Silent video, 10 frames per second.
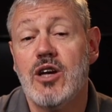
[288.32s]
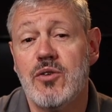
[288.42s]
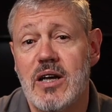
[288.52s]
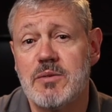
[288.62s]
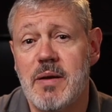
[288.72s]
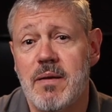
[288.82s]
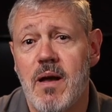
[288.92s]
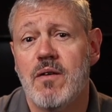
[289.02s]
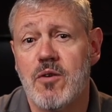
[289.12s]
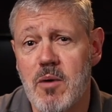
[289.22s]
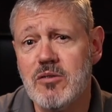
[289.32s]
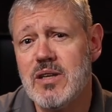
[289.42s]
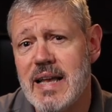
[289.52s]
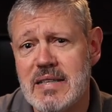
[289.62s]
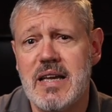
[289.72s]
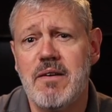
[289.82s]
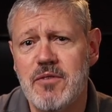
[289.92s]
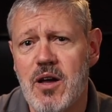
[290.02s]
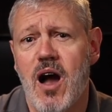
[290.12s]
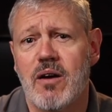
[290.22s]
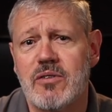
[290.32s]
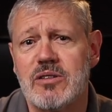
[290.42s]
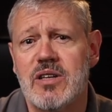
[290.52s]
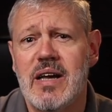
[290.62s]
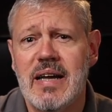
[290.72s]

Trust me, for most landscape photographers,